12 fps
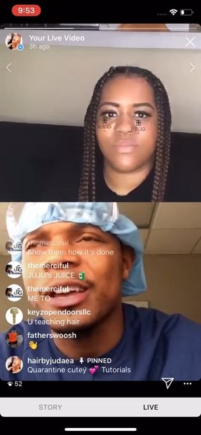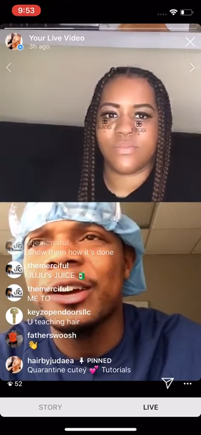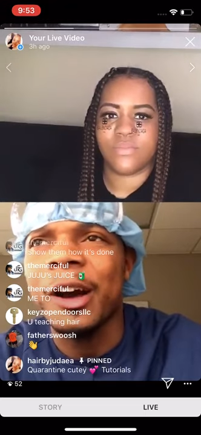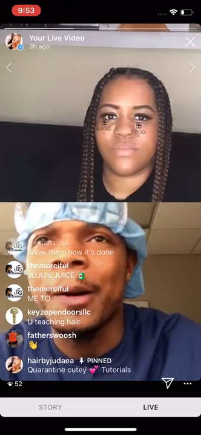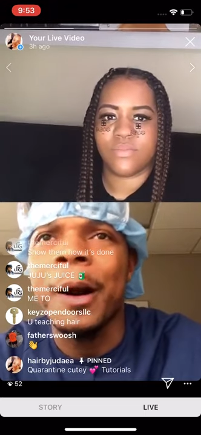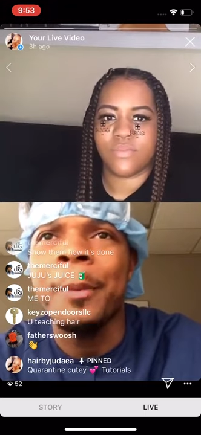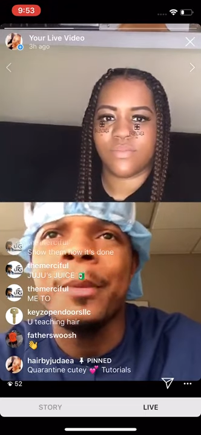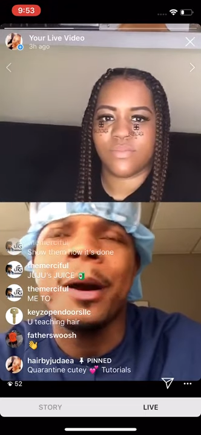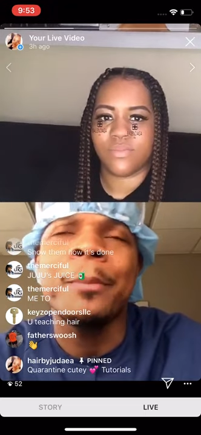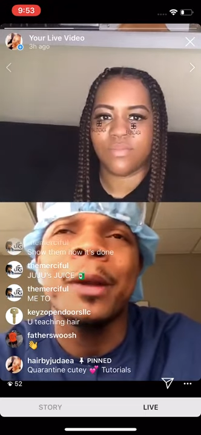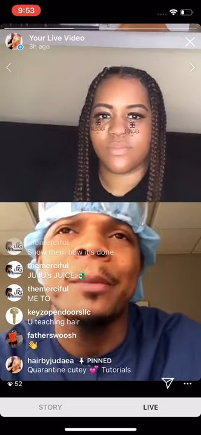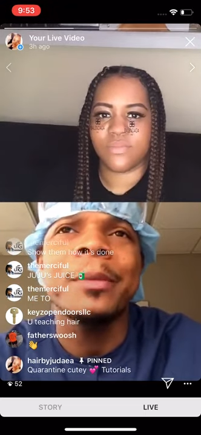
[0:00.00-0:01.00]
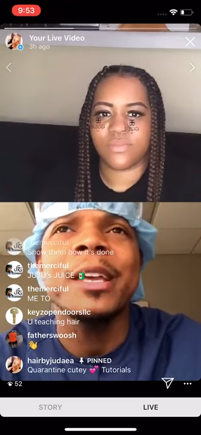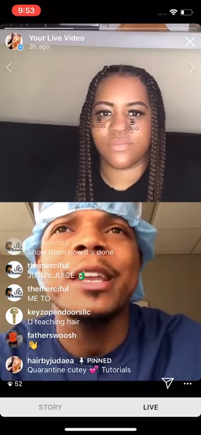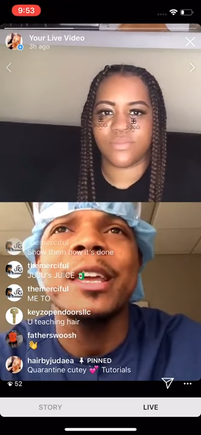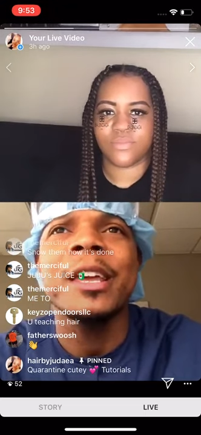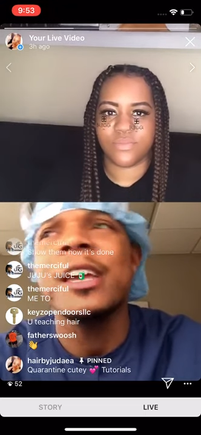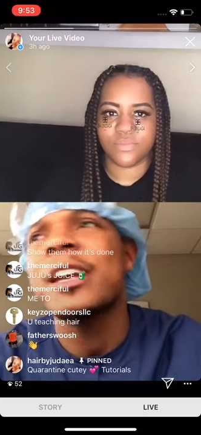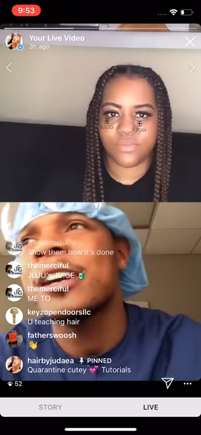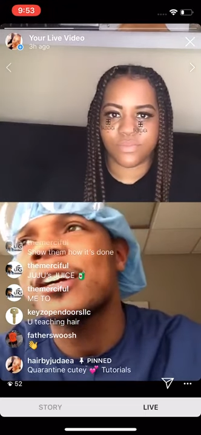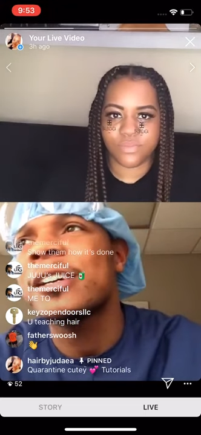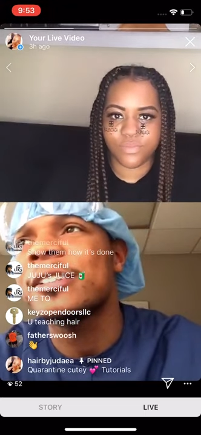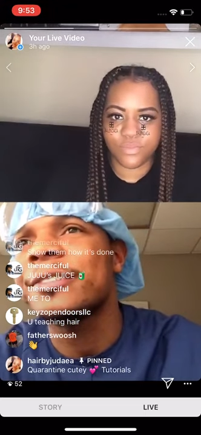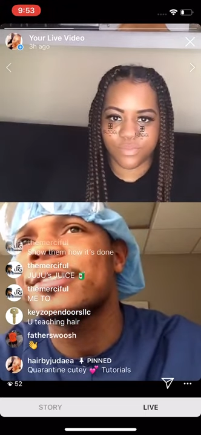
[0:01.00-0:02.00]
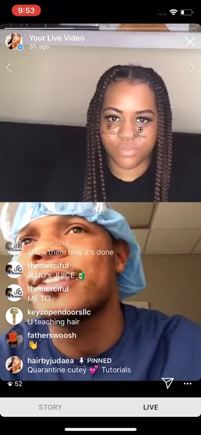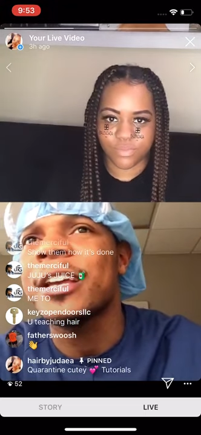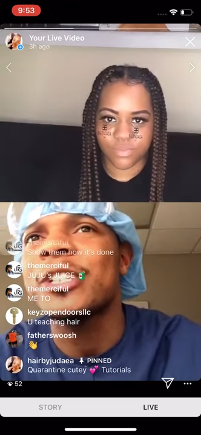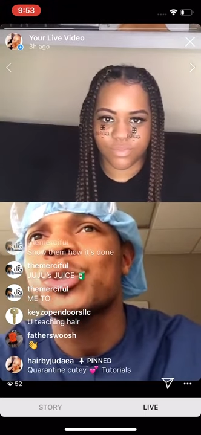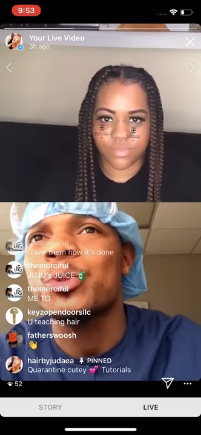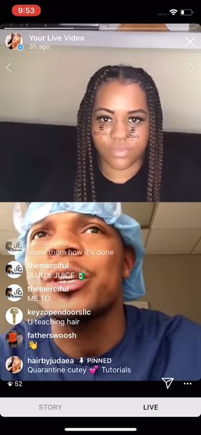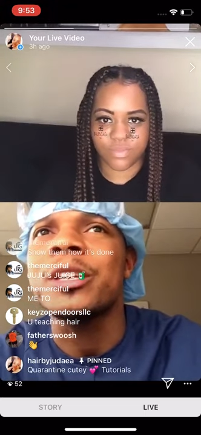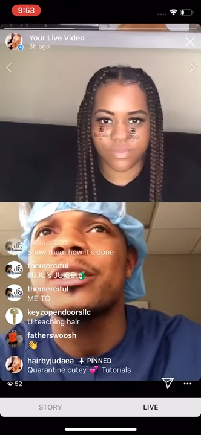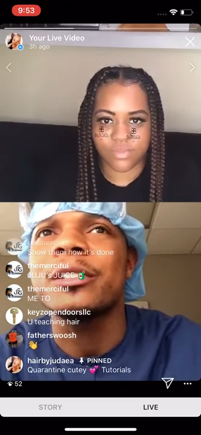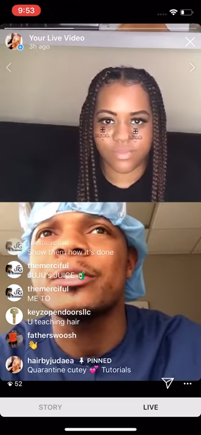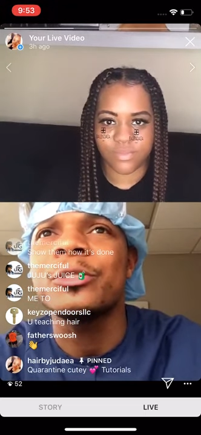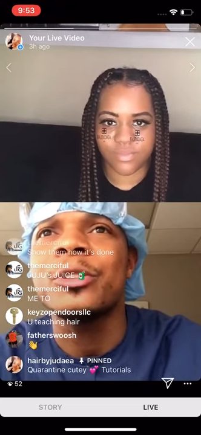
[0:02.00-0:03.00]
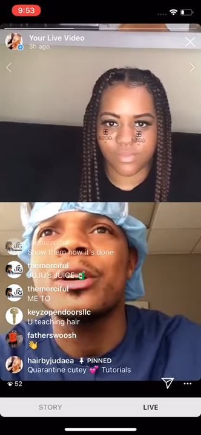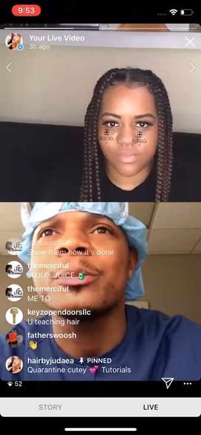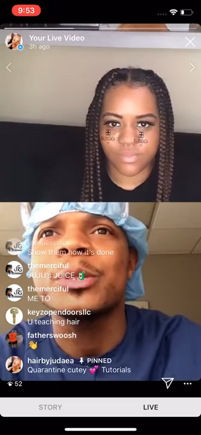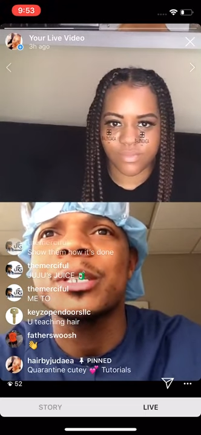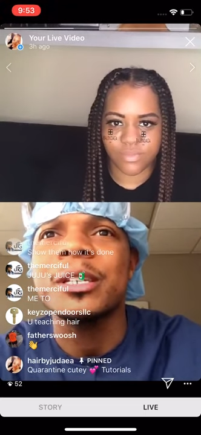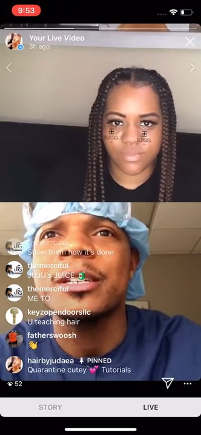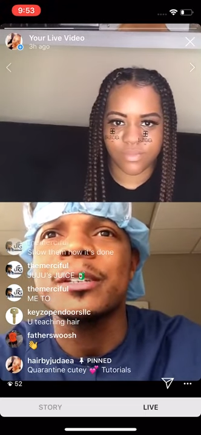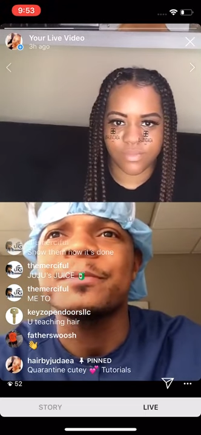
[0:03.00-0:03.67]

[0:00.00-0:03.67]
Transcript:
Speaker 1: I, am but I'm gonna get a haircut next week. You know what I'm saying?